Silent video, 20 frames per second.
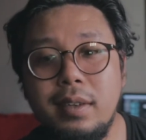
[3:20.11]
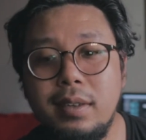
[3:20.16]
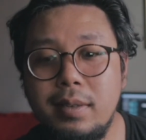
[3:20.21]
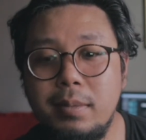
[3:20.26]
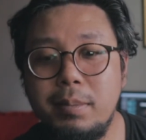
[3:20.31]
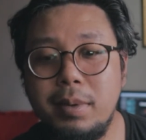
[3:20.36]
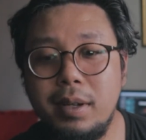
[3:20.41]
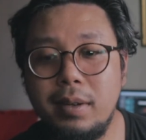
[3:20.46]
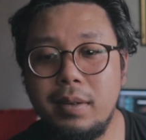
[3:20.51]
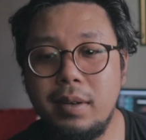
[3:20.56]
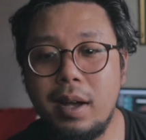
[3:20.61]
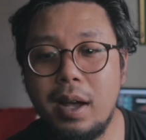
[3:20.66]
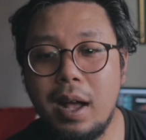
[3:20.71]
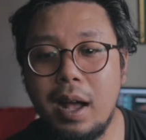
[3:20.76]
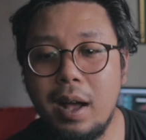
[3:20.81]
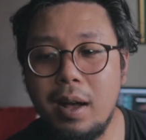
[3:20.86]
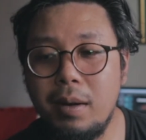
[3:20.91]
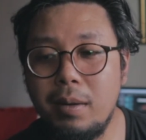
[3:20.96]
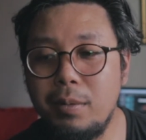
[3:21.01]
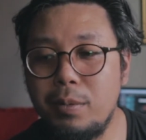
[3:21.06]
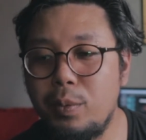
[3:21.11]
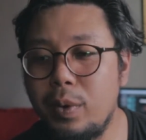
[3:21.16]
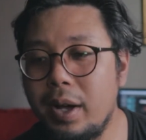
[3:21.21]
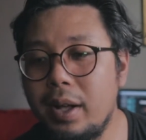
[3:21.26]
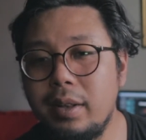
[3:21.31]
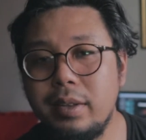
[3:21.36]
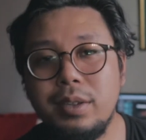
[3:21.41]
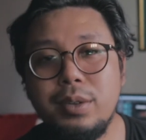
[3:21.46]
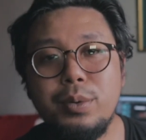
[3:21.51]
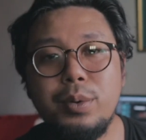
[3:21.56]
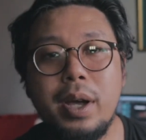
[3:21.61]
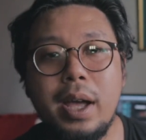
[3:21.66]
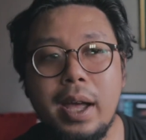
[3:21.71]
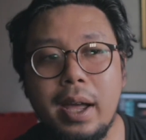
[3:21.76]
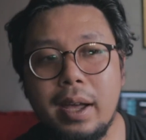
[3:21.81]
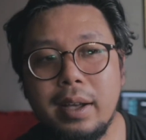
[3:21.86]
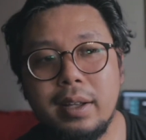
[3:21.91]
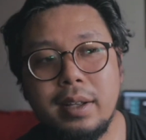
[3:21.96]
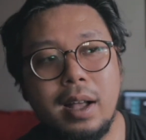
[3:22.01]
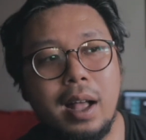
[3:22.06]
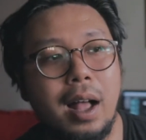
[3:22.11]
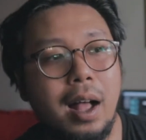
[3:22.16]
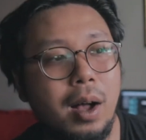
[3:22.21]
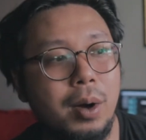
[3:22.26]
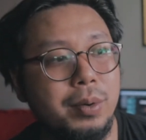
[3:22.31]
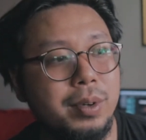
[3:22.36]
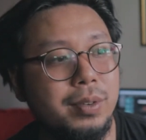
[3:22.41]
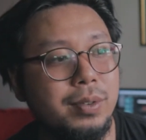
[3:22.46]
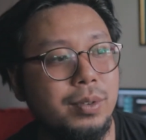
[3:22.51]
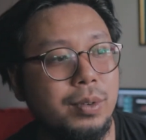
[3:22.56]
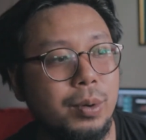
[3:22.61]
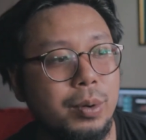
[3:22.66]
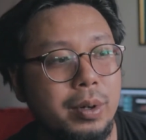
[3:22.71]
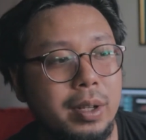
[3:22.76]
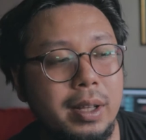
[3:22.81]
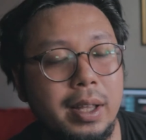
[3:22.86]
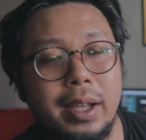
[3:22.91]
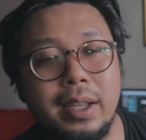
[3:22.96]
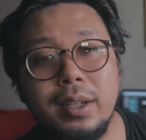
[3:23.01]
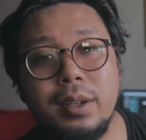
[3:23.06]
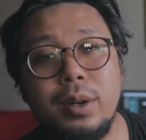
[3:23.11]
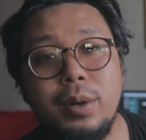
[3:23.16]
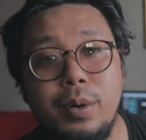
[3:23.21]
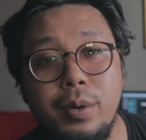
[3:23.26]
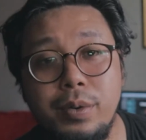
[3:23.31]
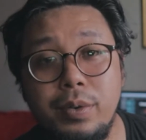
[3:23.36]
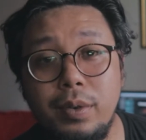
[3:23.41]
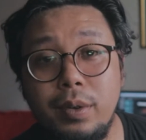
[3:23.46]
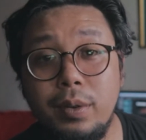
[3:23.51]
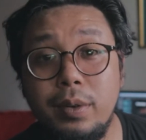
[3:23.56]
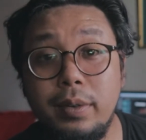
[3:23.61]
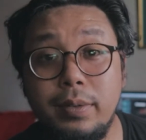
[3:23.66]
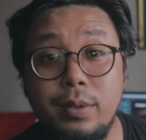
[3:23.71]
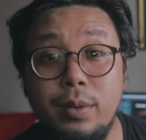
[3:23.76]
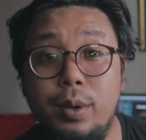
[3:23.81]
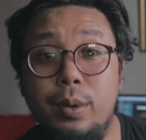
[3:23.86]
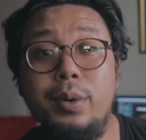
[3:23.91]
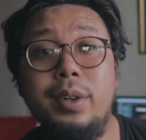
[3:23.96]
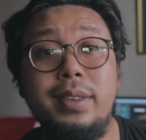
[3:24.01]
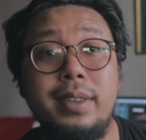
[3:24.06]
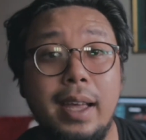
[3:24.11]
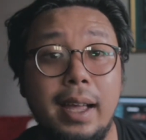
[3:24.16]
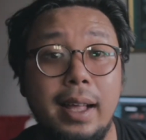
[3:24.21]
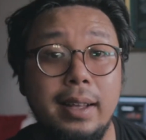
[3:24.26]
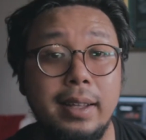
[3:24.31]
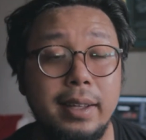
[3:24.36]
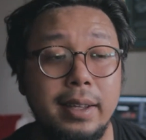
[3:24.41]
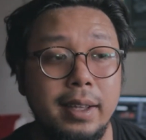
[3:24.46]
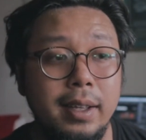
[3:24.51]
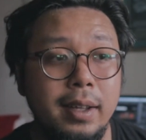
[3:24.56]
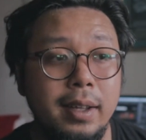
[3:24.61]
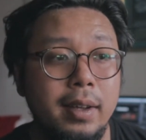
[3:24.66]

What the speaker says: It's about how well you act, how the storyline goes, the storytelling,